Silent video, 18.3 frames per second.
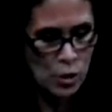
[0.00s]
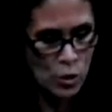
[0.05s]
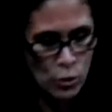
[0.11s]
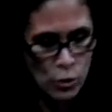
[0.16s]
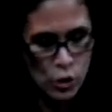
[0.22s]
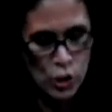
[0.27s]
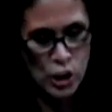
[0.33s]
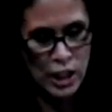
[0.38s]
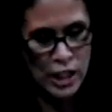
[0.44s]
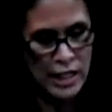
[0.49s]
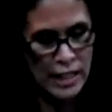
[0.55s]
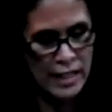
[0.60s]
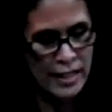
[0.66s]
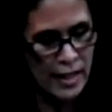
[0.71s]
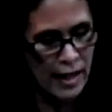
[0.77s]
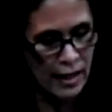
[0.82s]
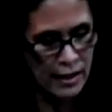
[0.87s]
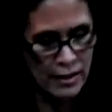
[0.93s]
no
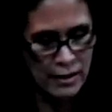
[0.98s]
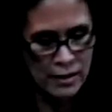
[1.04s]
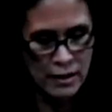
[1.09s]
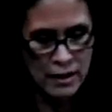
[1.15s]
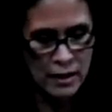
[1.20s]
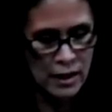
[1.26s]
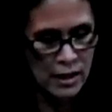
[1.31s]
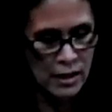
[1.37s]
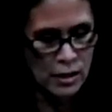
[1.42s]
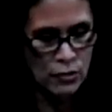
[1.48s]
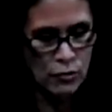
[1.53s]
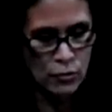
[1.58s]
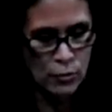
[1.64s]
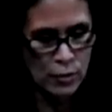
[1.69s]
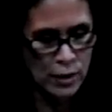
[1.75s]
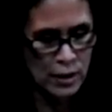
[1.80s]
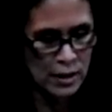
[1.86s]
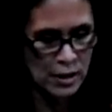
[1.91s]
GE taxes collected
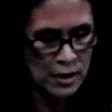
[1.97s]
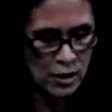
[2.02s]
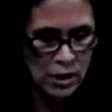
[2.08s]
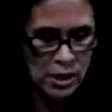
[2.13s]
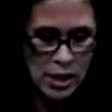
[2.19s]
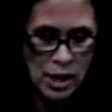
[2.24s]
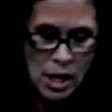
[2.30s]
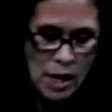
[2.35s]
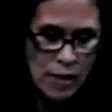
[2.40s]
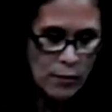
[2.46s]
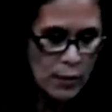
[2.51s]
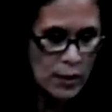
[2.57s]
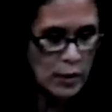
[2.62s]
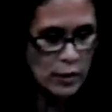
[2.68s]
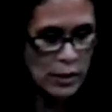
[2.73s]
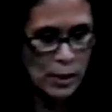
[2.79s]
from military. We